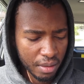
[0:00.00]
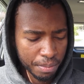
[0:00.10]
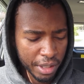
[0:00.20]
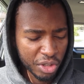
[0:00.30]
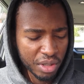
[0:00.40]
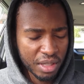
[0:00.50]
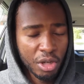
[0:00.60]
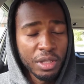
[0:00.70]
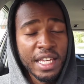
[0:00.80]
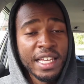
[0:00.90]
but the
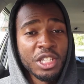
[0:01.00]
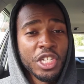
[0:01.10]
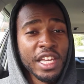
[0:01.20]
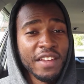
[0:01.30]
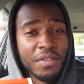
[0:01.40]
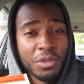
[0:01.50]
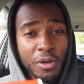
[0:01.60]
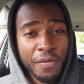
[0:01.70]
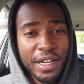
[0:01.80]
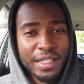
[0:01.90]
good thing is you can give it to
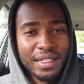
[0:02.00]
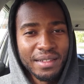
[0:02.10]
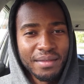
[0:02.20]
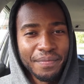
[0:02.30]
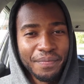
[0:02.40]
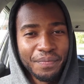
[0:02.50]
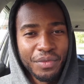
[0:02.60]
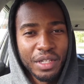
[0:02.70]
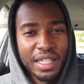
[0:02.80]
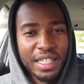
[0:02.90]
a friend.
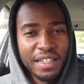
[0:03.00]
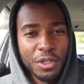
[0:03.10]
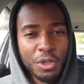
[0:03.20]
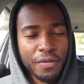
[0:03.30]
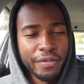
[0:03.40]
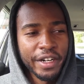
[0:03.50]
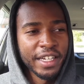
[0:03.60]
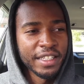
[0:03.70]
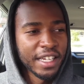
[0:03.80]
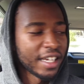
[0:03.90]
You can give it to a
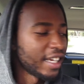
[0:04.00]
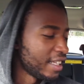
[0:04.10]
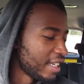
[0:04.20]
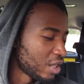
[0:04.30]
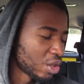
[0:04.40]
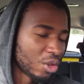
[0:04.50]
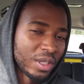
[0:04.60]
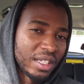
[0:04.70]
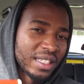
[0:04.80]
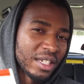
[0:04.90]
friend, and it's
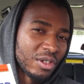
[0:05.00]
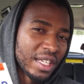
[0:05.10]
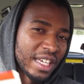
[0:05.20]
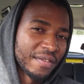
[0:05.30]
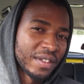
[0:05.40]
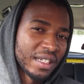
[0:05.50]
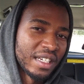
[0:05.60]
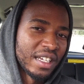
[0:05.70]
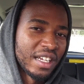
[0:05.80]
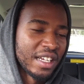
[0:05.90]
good. It's a good gift.
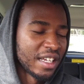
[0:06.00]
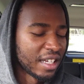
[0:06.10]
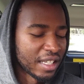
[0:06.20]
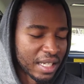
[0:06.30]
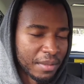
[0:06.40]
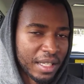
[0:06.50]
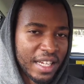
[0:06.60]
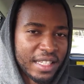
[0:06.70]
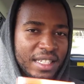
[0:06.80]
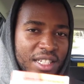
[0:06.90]
something
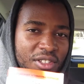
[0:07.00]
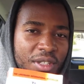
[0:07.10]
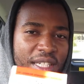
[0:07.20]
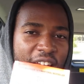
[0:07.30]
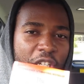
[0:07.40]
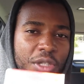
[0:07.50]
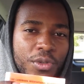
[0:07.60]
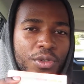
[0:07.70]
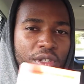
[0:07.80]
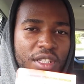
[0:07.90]
that's you know
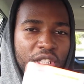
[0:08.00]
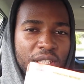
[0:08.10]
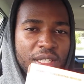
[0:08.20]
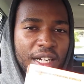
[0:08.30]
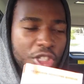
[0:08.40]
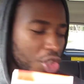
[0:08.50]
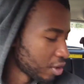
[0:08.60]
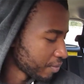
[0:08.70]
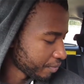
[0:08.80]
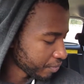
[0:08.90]
tangible. You can touch.
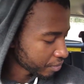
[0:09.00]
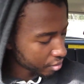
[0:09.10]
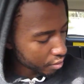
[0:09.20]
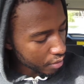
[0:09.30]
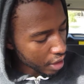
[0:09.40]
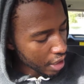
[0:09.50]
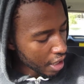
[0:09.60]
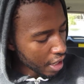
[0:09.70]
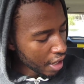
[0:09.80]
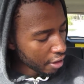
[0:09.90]

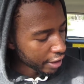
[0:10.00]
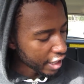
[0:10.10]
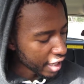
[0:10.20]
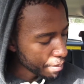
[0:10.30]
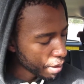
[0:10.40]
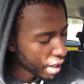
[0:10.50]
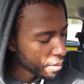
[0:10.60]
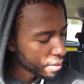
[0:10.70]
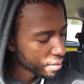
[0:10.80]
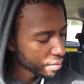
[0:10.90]
Okay, EPUB.